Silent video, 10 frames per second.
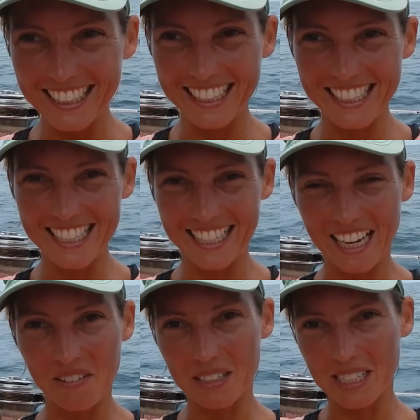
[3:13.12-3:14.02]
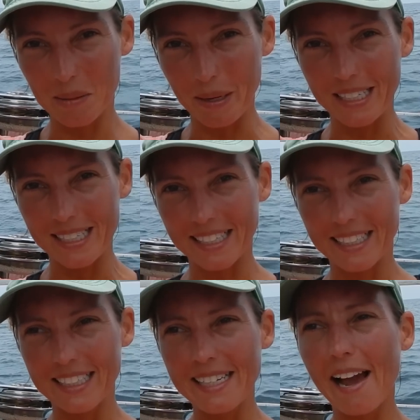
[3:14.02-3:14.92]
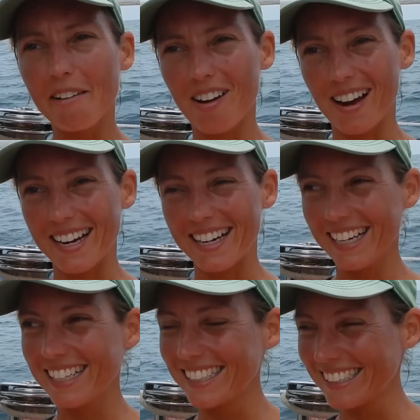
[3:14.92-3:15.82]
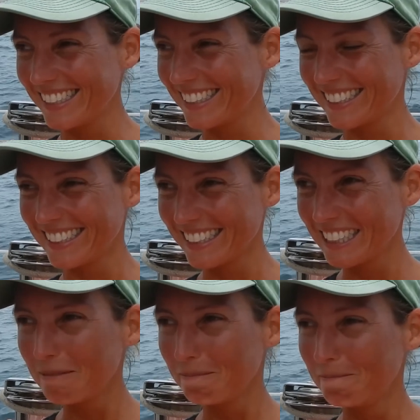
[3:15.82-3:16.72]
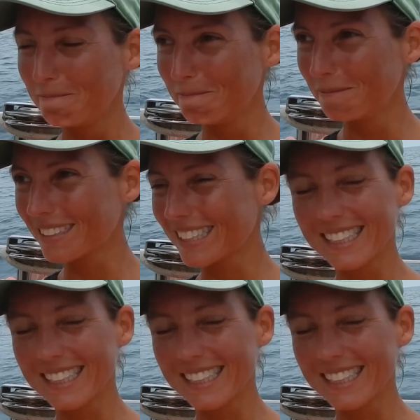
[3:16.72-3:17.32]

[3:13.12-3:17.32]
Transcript: And he's like, gave me the smile. He's like, yeah, right. Mm-hmm.